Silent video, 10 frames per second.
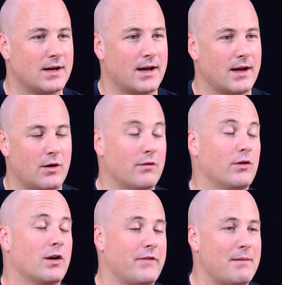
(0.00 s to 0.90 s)
a
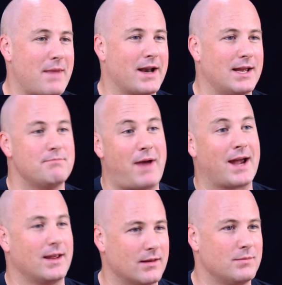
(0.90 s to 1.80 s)
lot of that money
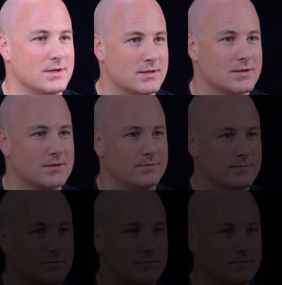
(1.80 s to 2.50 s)
back in the business.